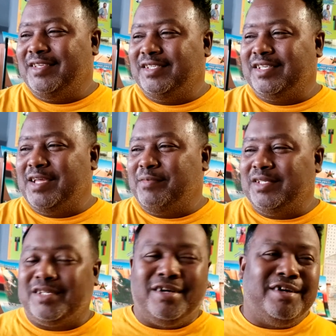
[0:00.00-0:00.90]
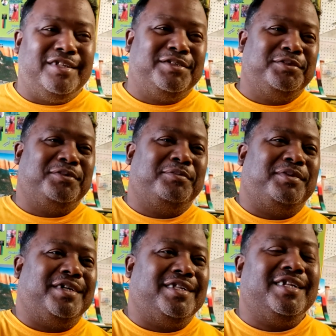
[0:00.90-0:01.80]
he just gave me his card too.
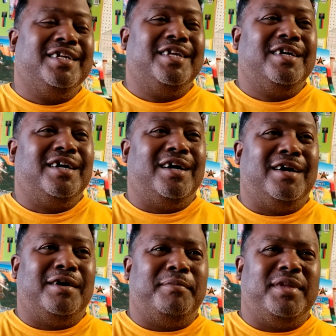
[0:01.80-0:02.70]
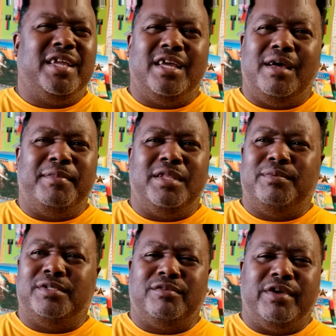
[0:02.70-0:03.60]
But yeah, I mean, it
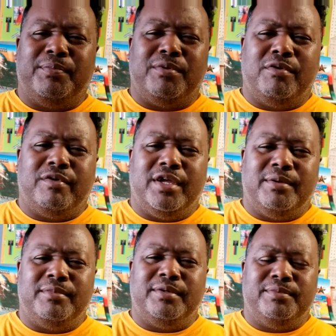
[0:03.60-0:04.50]
was a great program. It